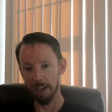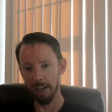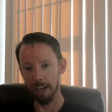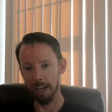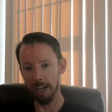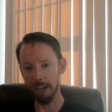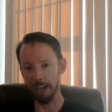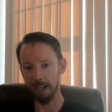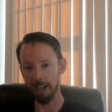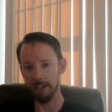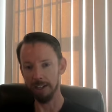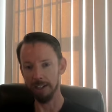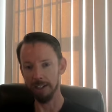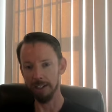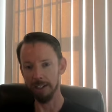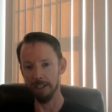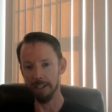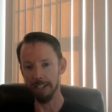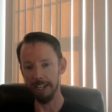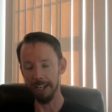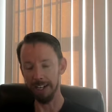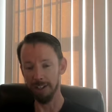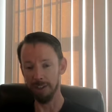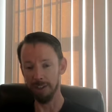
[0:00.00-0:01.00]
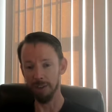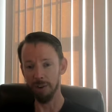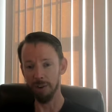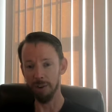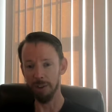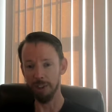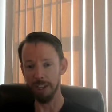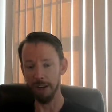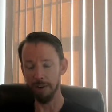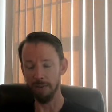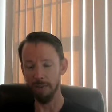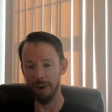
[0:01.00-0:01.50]
And that so
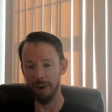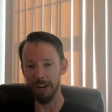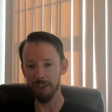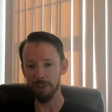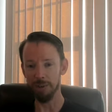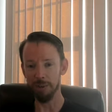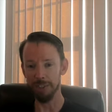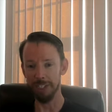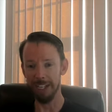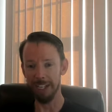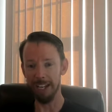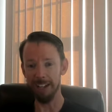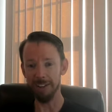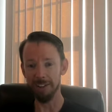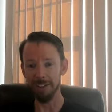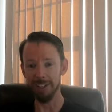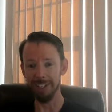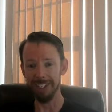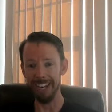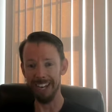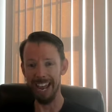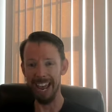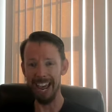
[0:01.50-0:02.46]
that rational intelligence